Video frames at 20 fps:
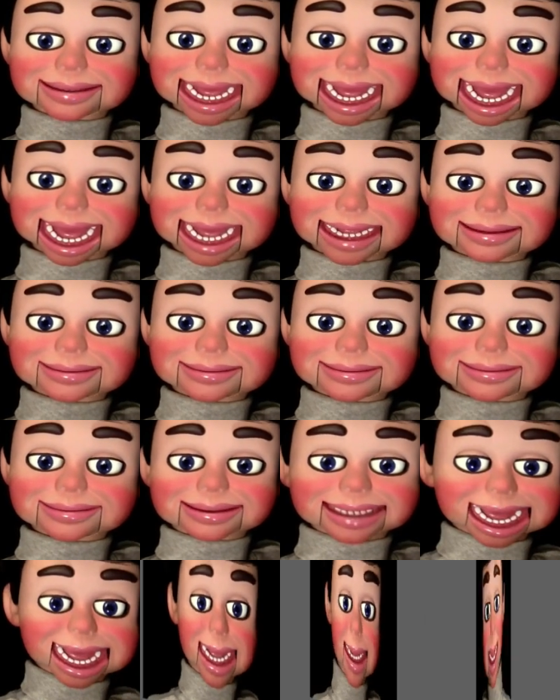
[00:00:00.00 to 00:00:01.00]
The
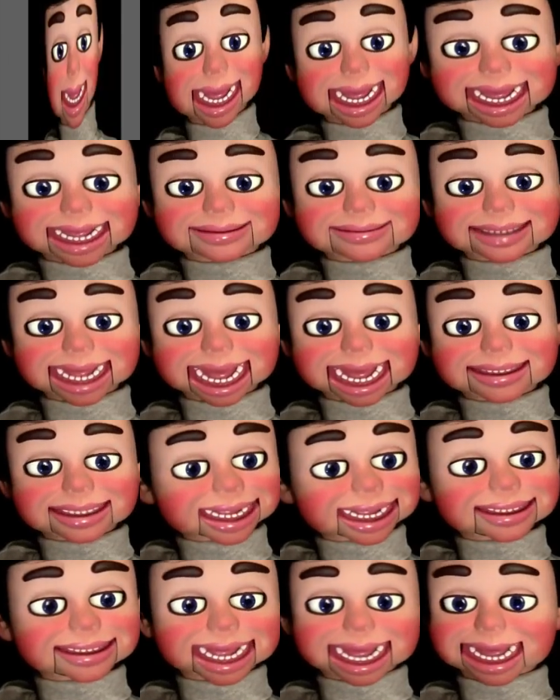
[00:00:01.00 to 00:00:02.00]
uh, girl will now
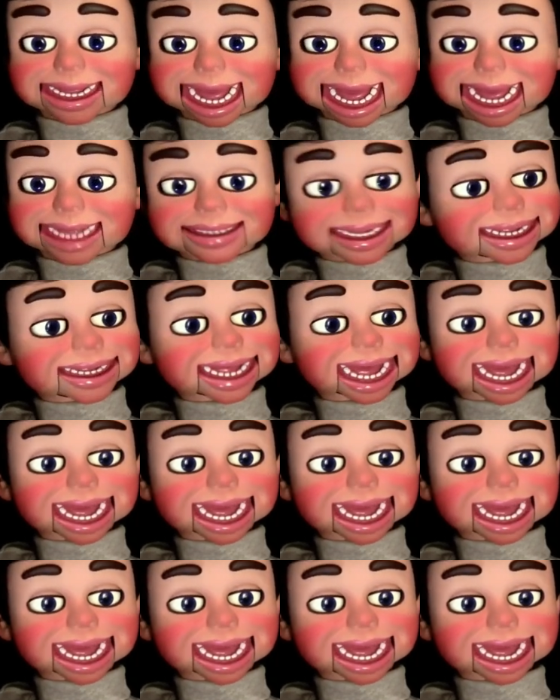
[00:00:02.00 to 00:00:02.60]
have a selection